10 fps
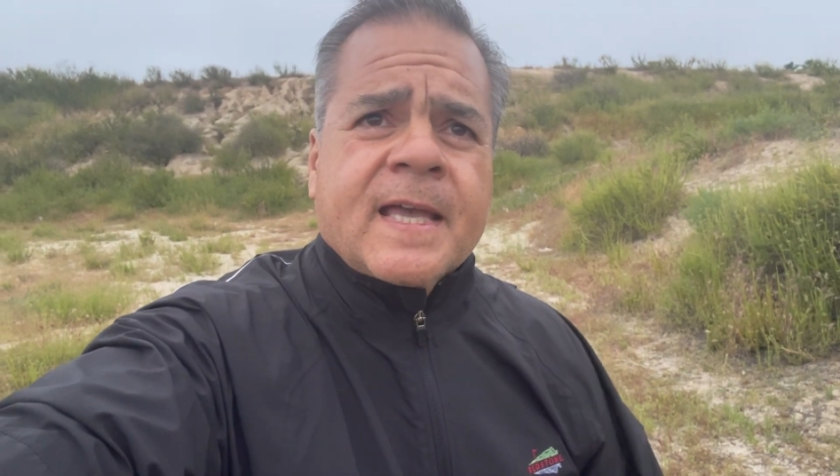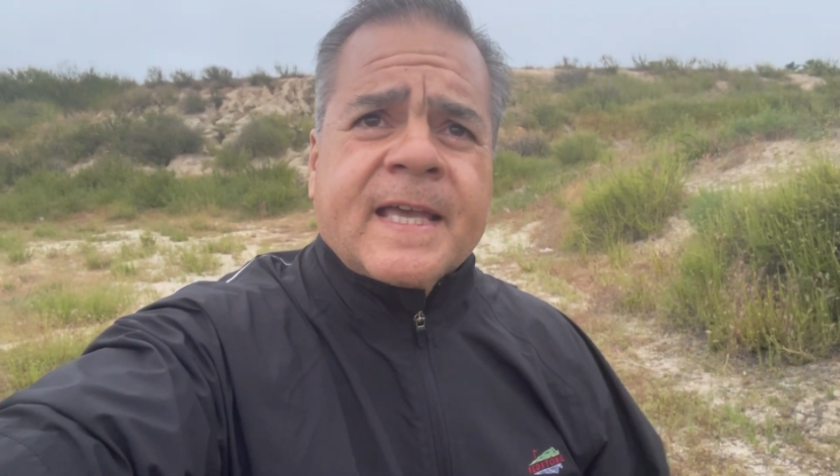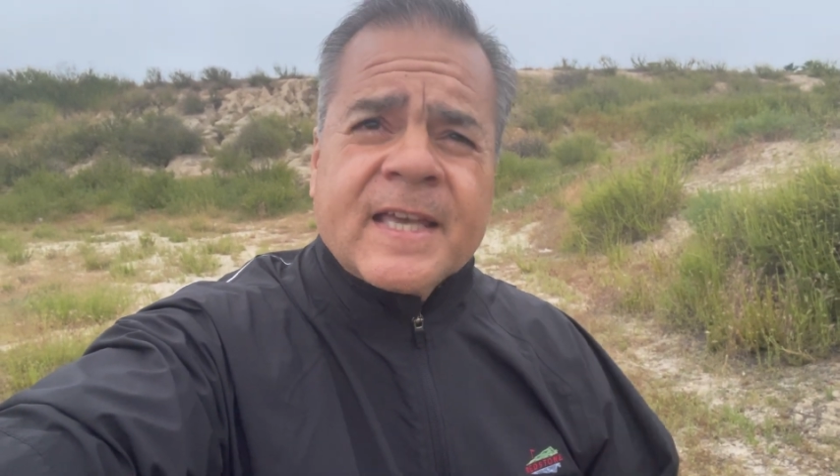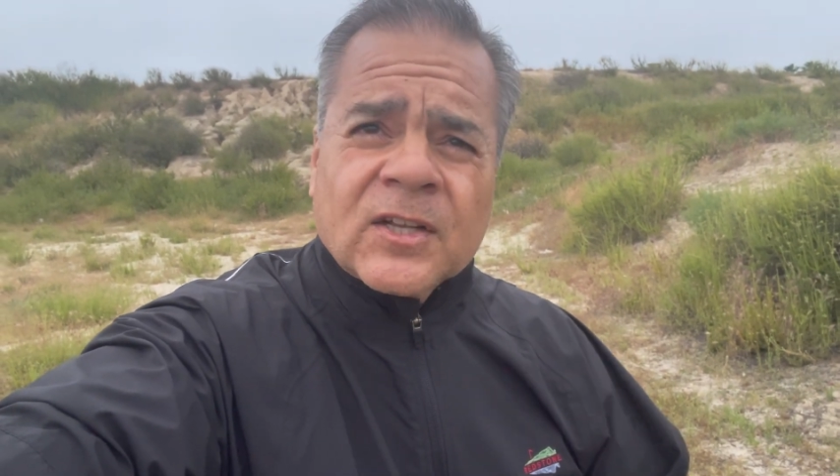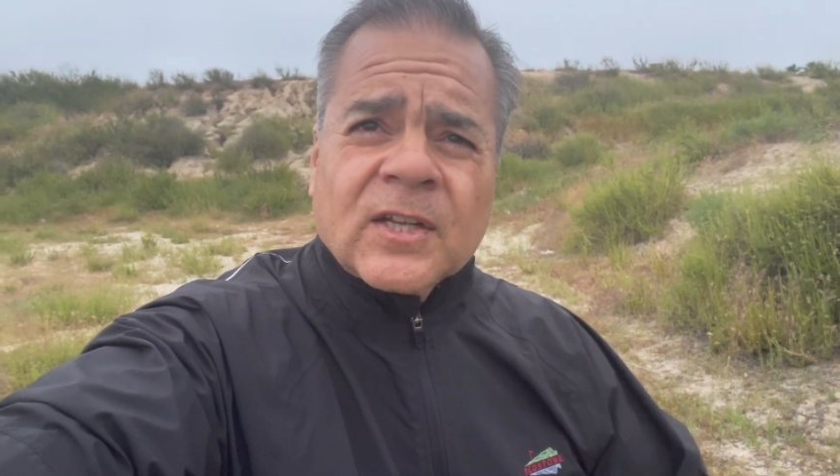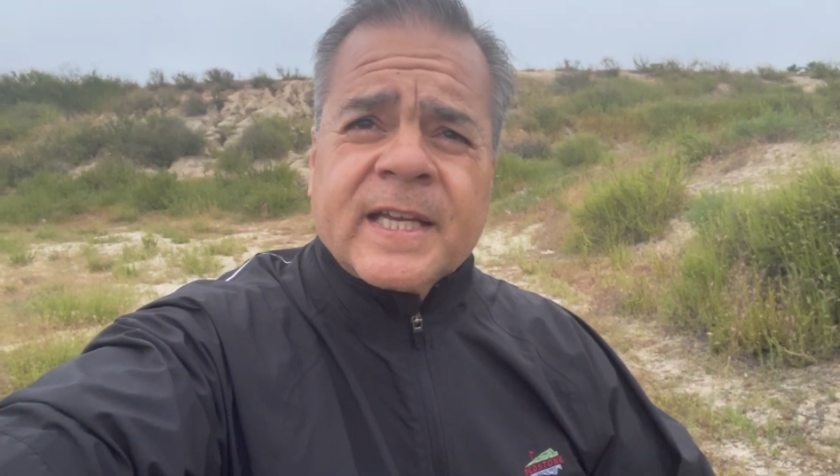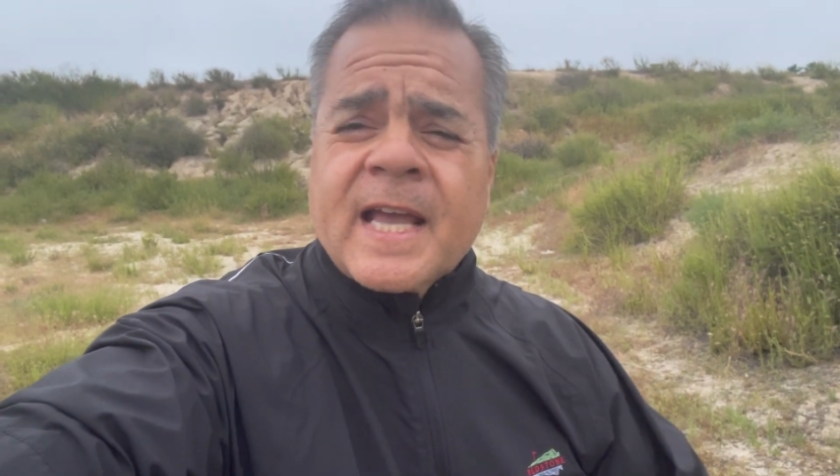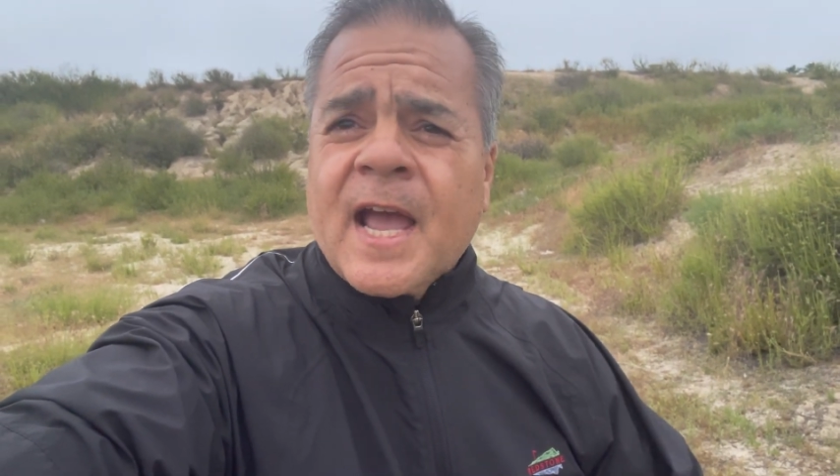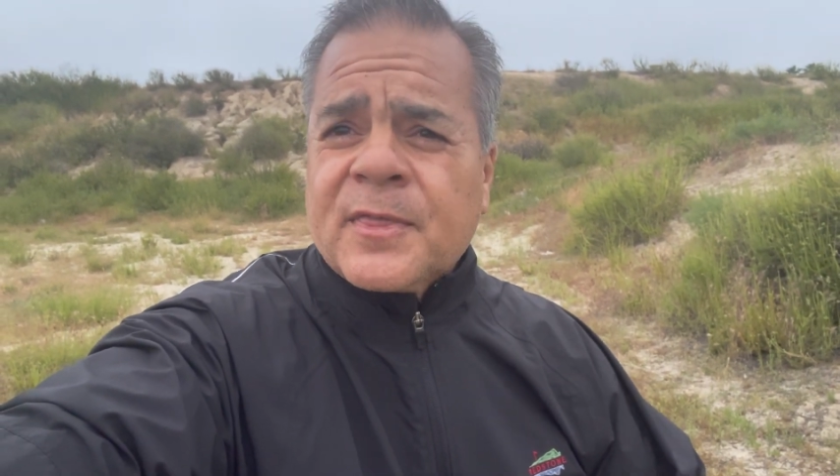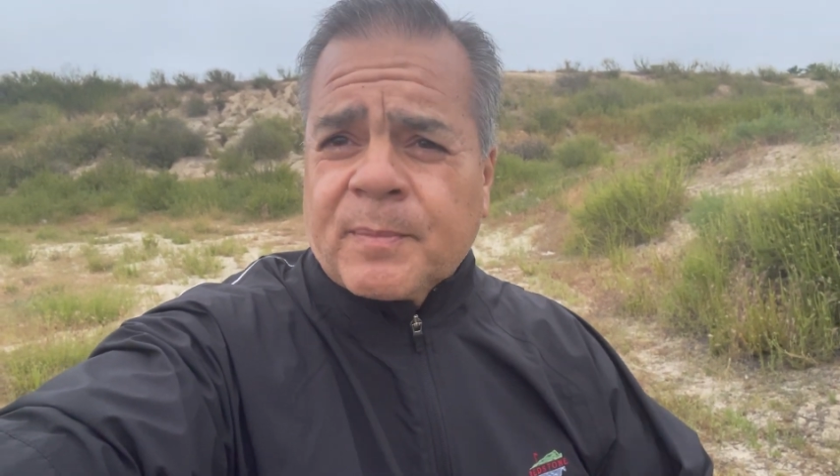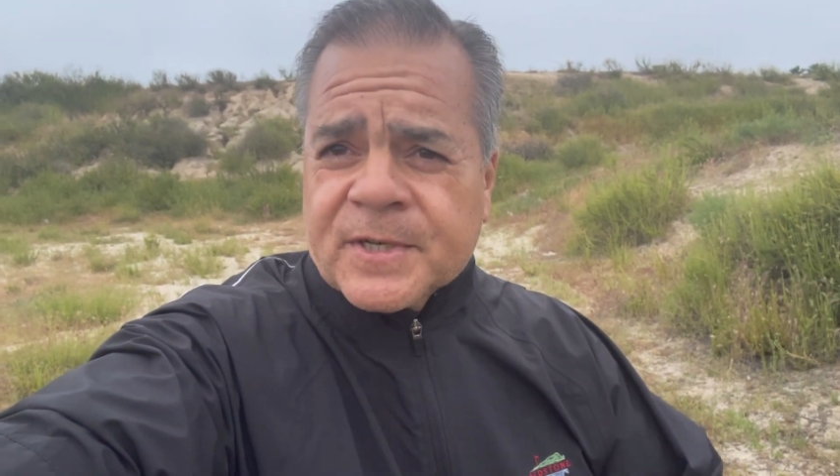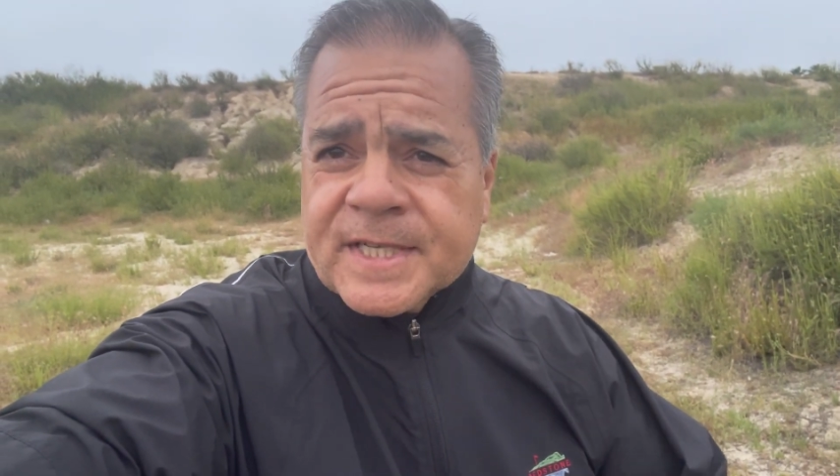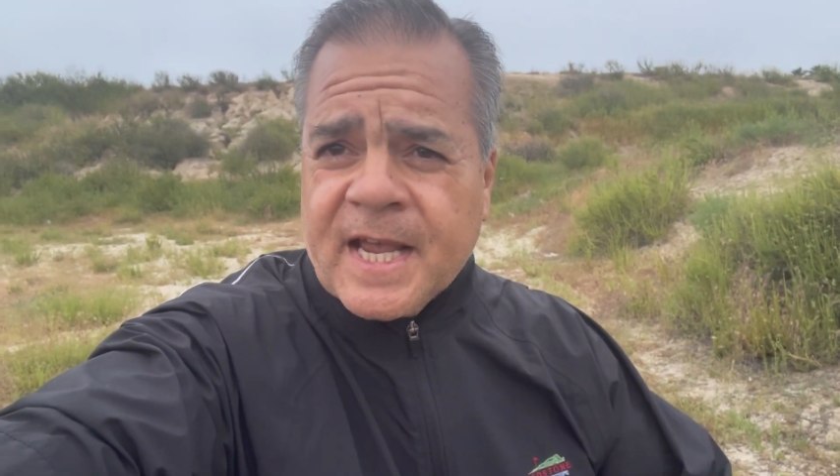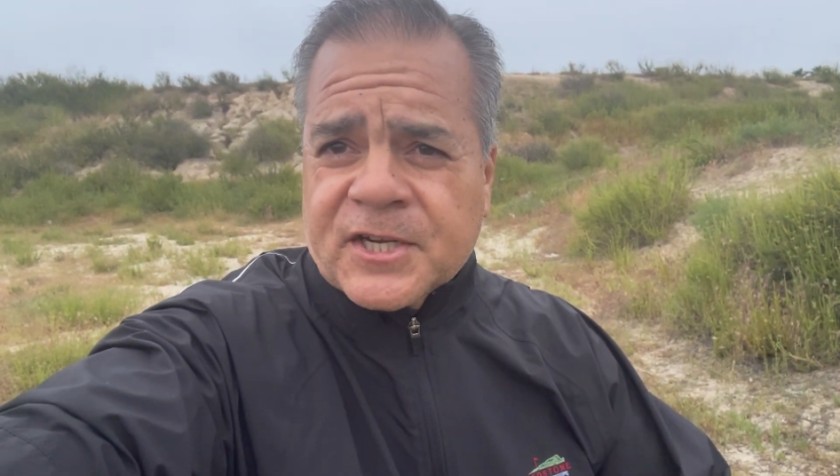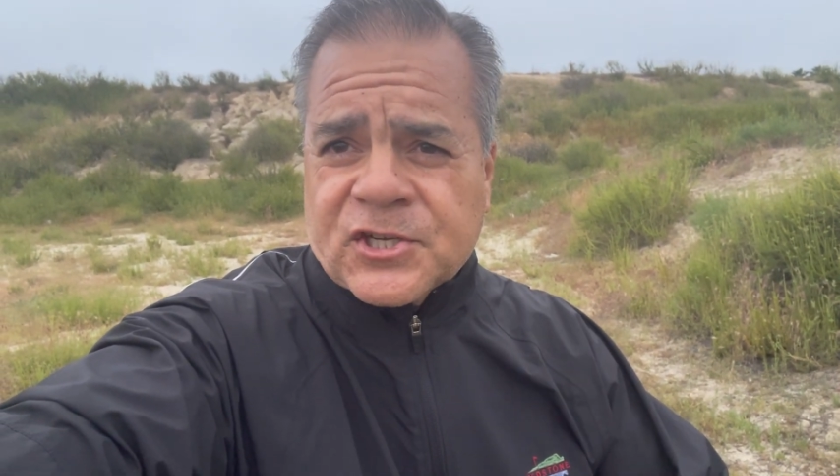healing, and the
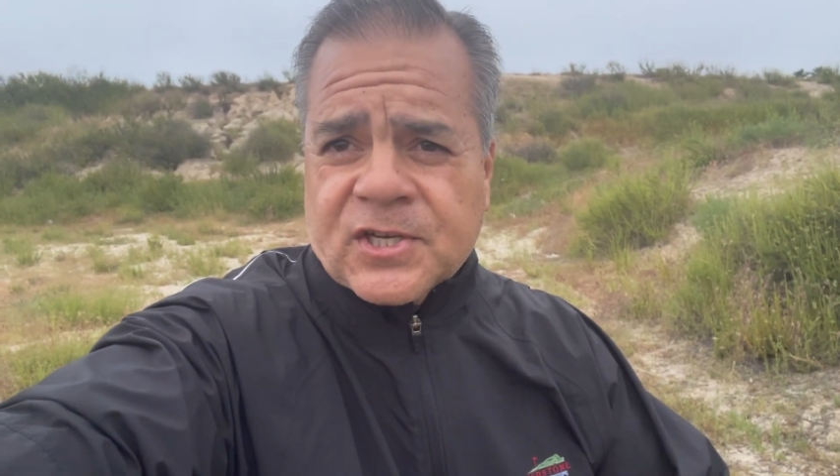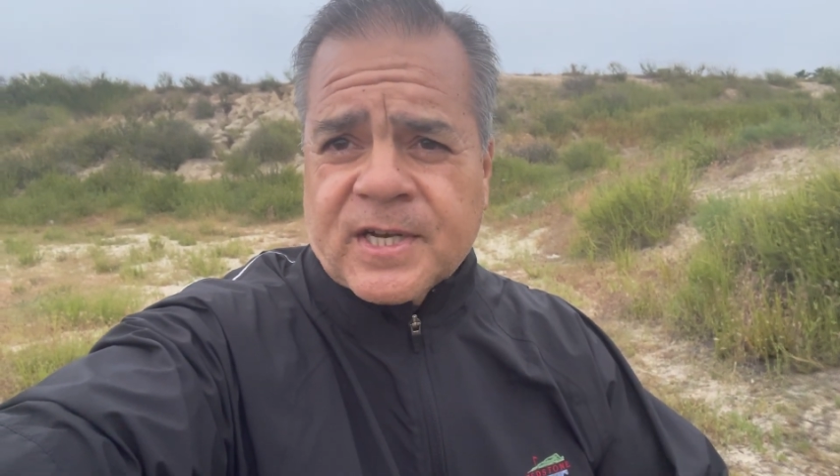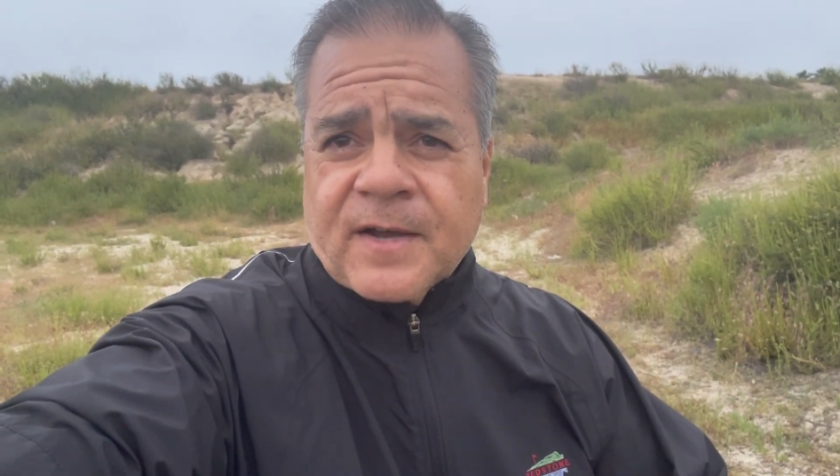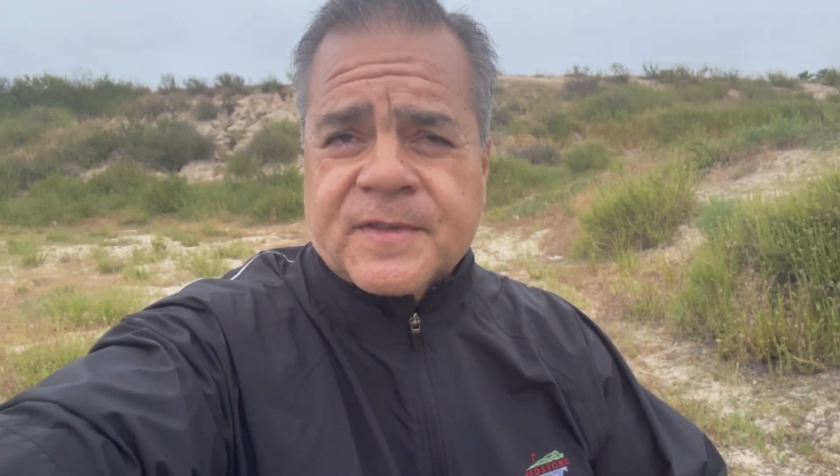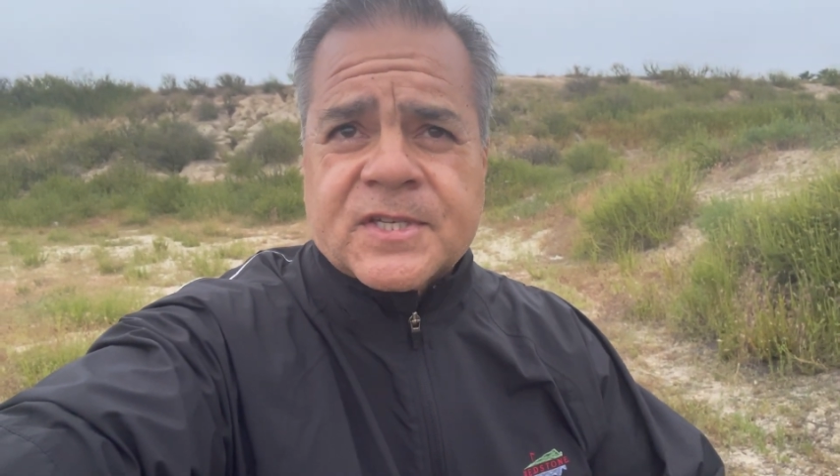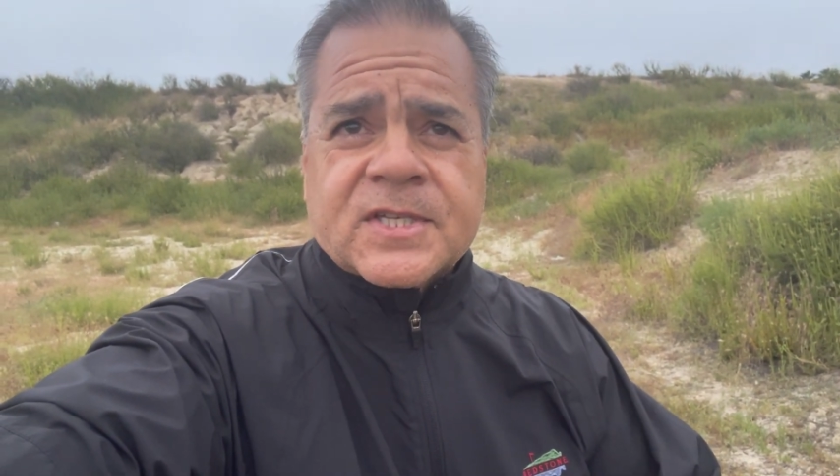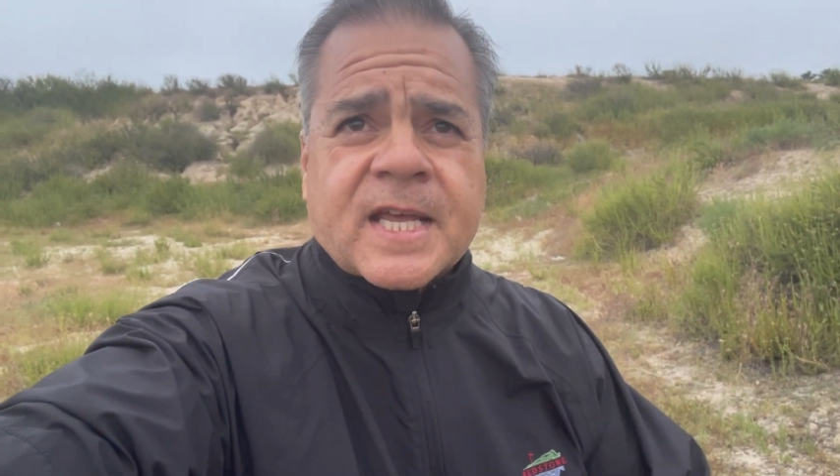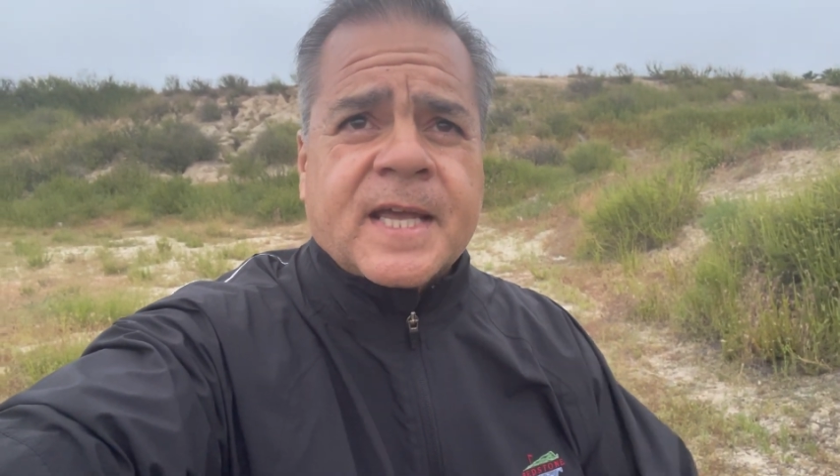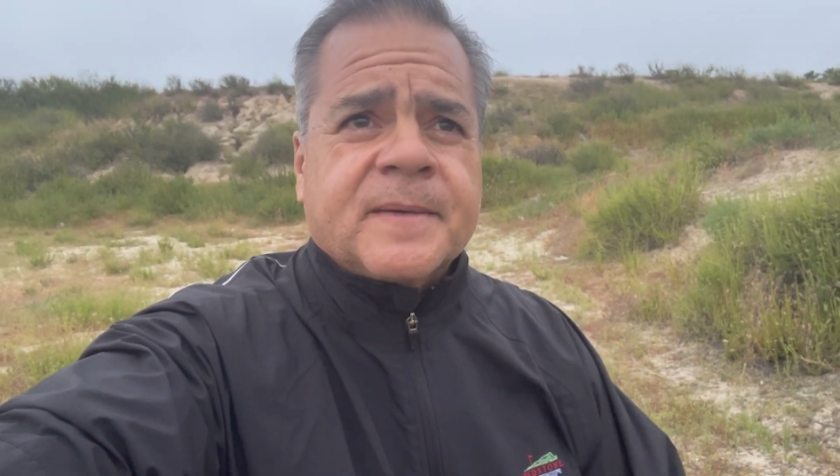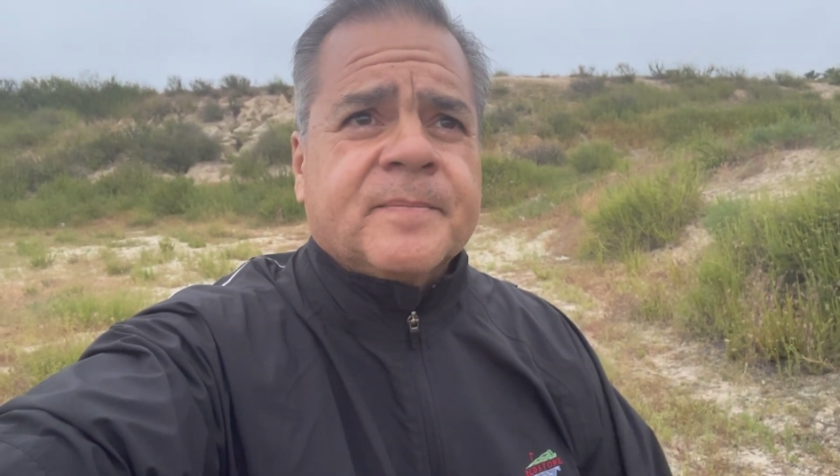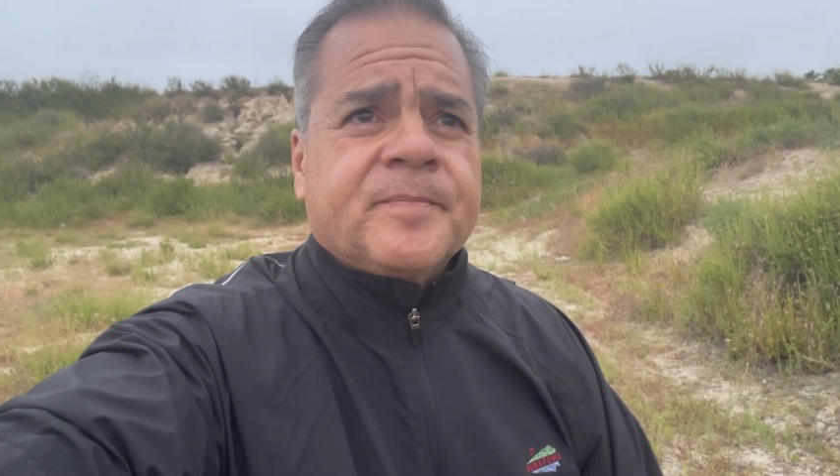protection of the state.